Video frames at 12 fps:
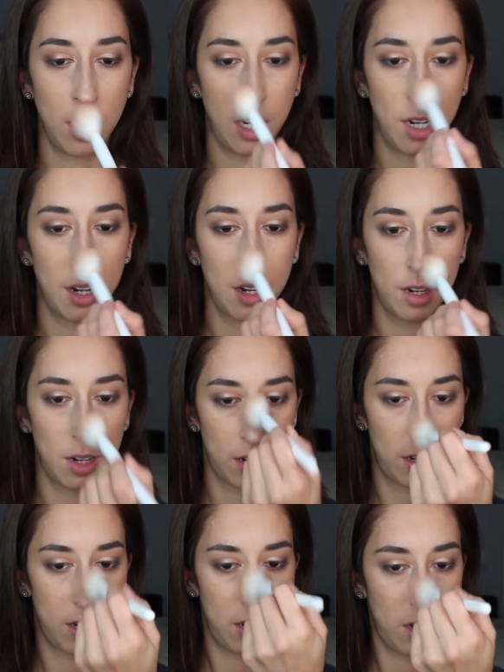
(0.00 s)
here,
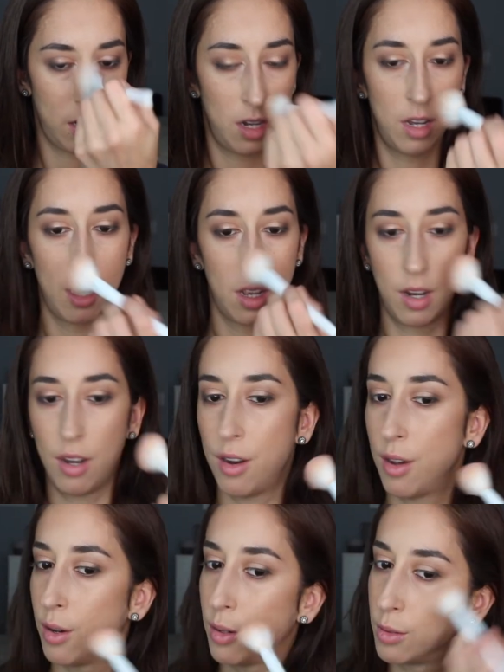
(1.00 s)

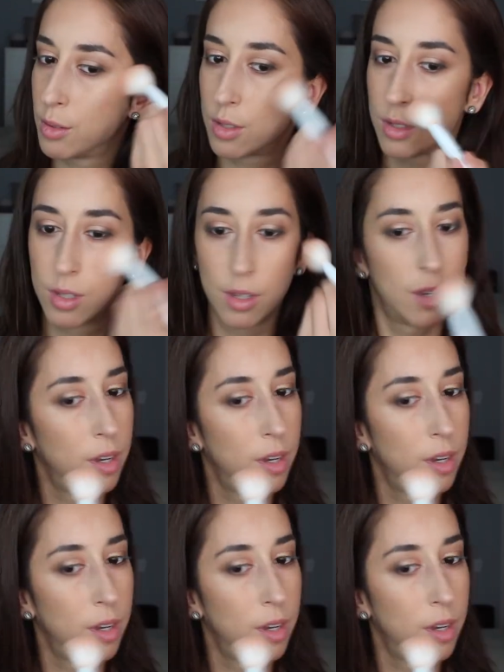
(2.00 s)
nose.